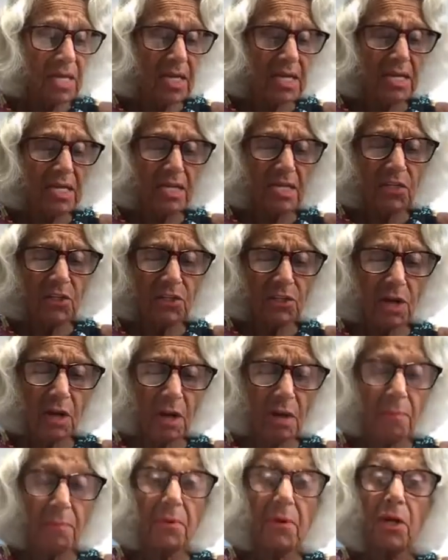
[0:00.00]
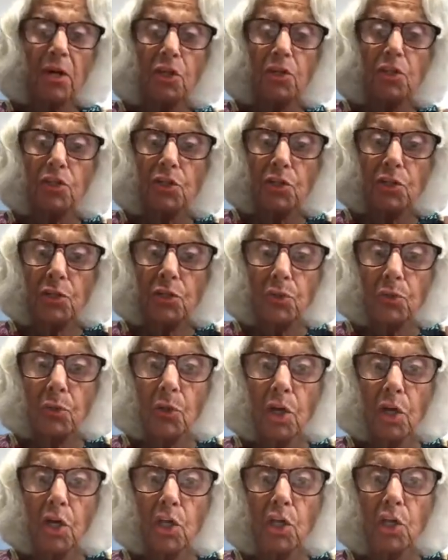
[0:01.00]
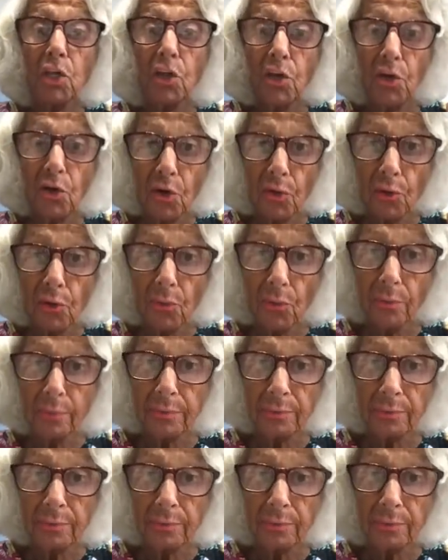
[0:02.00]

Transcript: it is up to you.